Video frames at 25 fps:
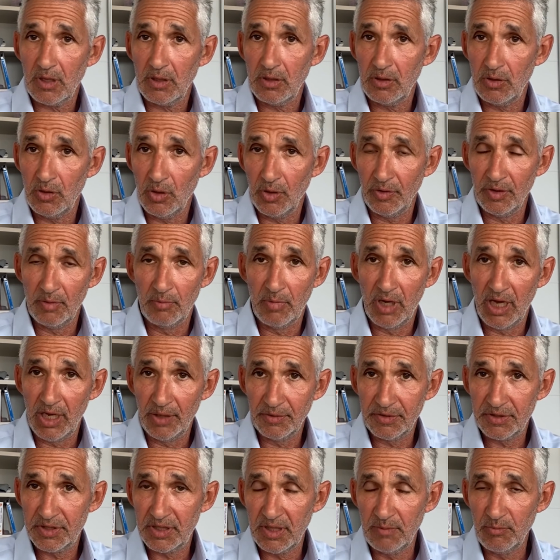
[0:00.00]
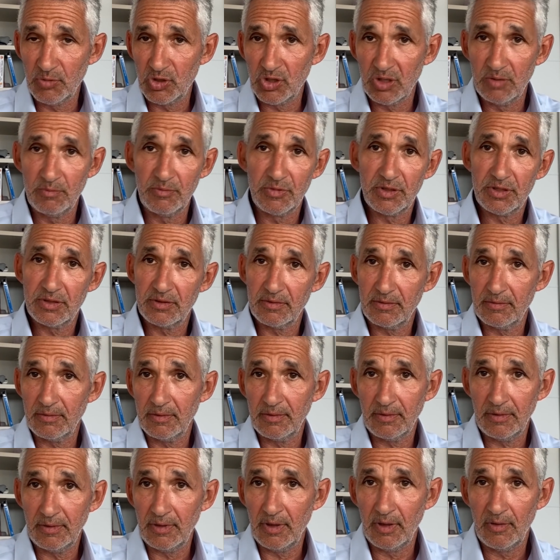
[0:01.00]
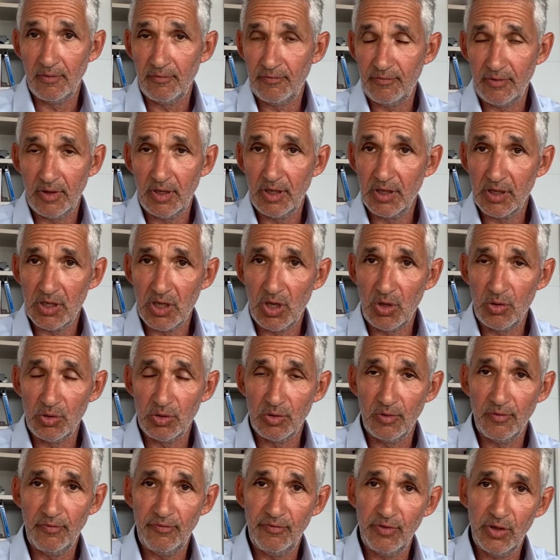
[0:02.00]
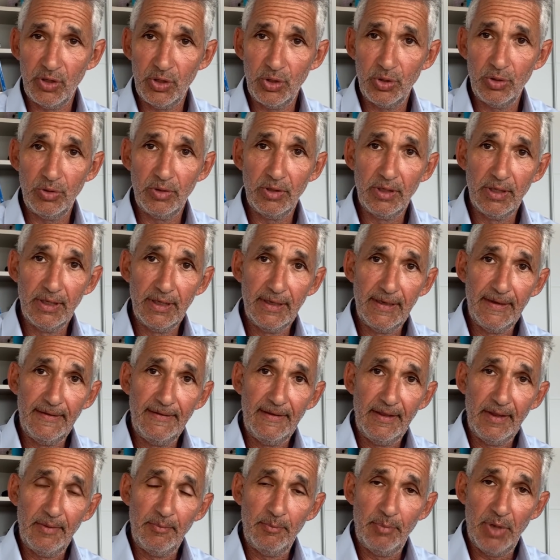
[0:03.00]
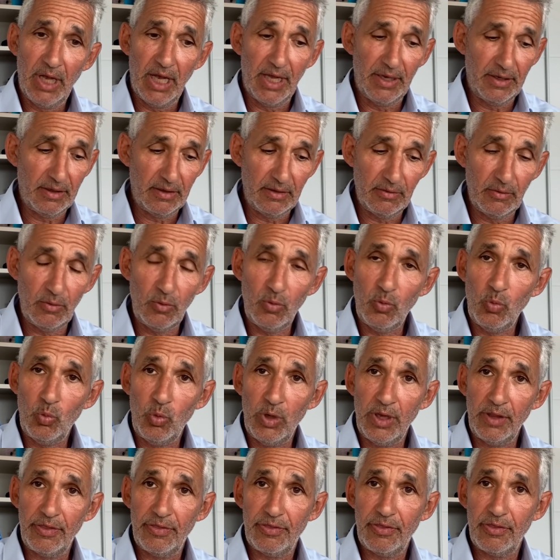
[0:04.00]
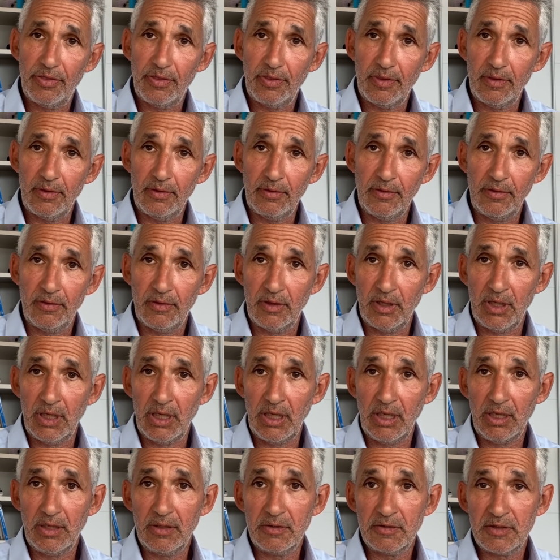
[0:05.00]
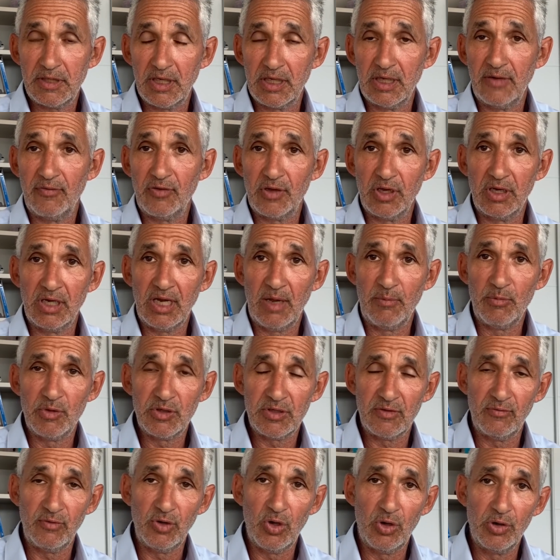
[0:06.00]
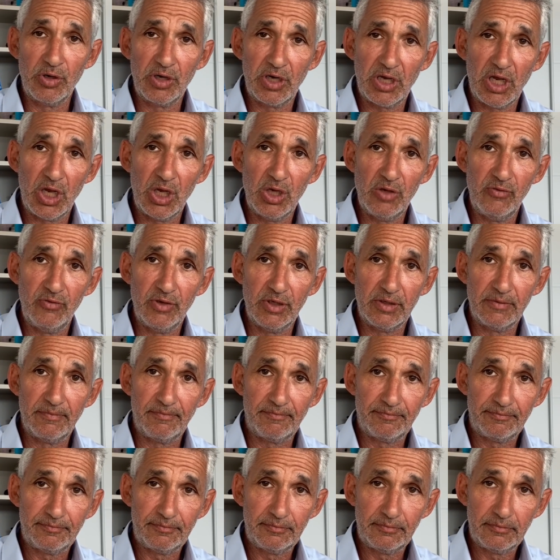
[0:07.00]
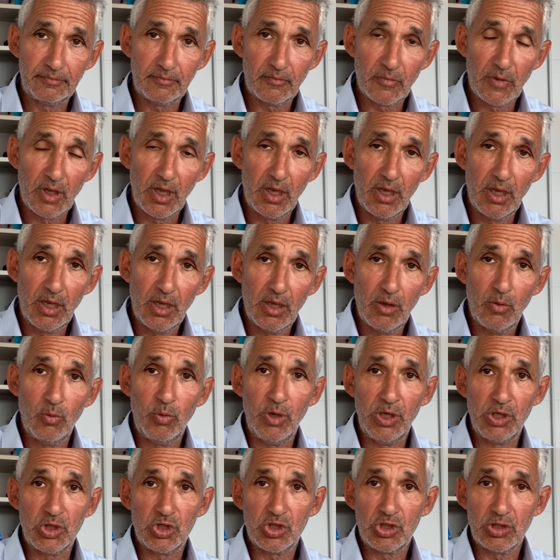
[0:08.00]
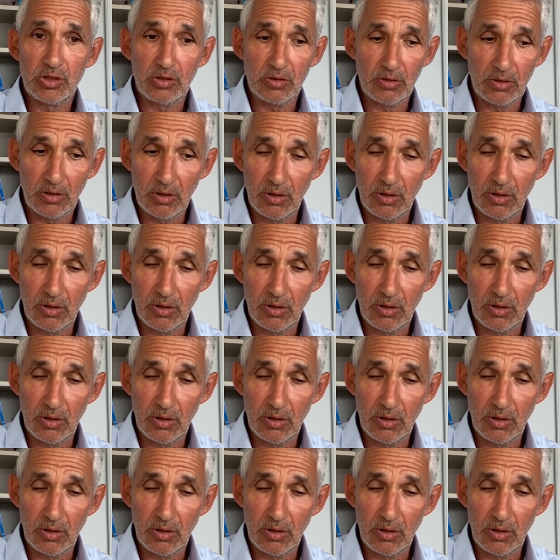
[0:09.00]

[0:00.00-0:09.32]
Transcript: not the mild symptoms of a cold or flu, but with the significant numbers of long COVID, which